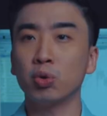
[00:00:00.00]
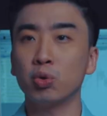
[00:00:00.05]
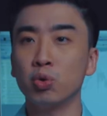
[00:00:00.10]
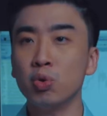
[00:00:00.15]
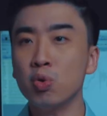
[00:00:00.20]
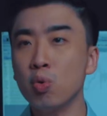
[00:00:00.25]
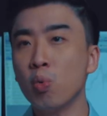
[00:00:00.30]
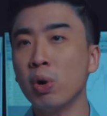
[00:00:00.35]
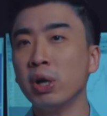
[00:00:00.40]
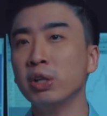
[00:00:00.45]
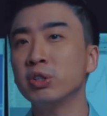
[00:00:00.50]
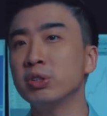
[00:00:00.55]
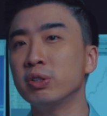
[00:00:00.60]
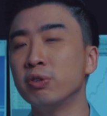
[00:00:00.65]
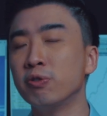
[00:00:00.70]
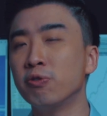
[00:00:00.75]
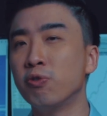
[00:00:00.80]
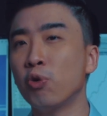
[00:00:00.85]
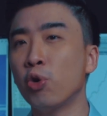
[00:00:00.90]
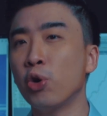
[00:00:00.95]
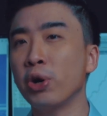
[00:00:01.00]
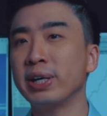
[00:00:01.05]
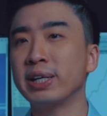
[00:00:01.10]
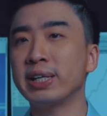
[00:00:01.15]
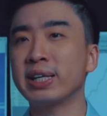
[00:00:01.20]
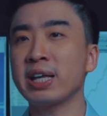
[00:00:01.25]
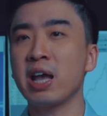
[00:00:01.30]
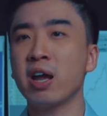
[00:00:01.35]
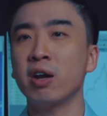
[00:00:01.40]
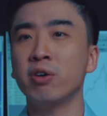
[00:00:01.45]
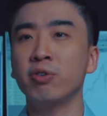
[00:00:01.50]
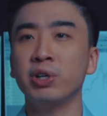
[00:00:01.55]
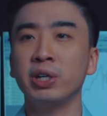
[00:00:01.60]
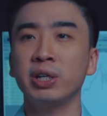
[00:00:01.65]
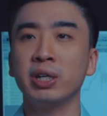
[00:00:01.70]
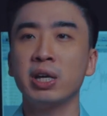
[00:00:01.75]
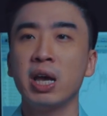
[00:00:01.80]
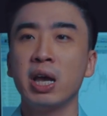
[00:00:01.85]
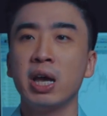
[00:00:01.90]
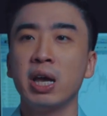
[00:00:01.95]
you'll want to avoid
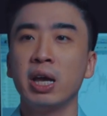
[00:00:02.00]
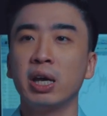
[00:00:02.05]
carrying